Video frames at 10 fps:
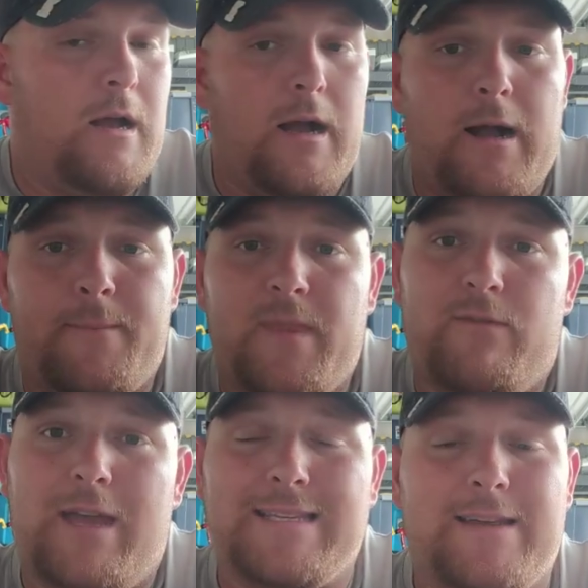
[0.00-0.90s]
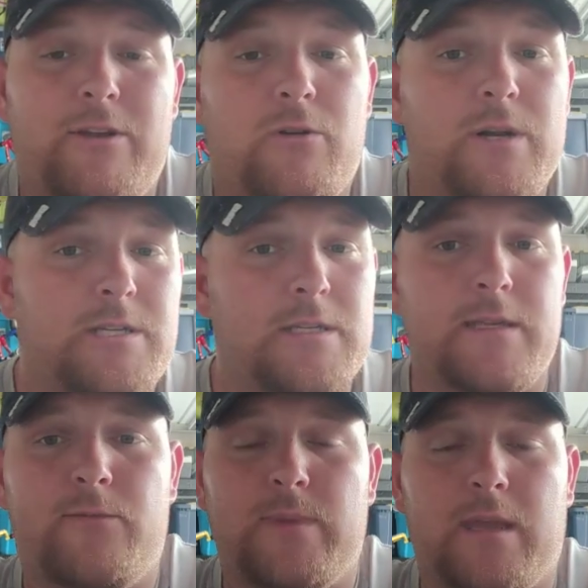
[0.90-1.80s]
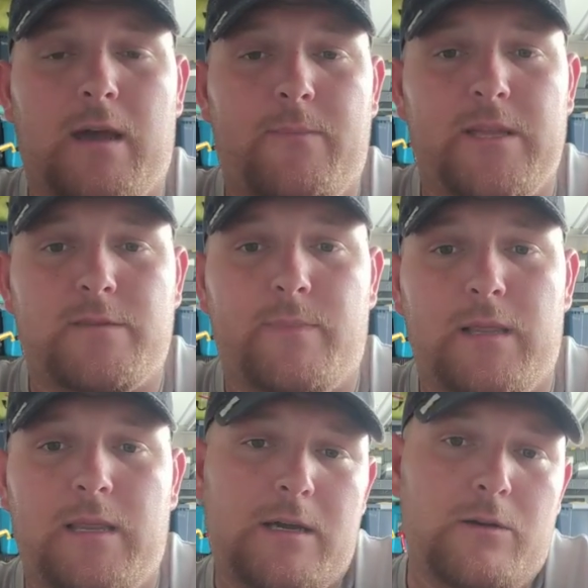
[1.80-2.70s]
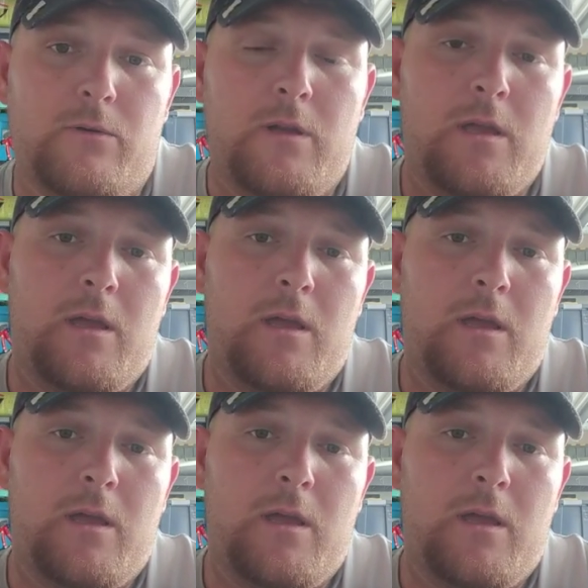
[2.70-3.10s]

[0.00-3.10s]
If you guys have any questions, leave them in the comments below.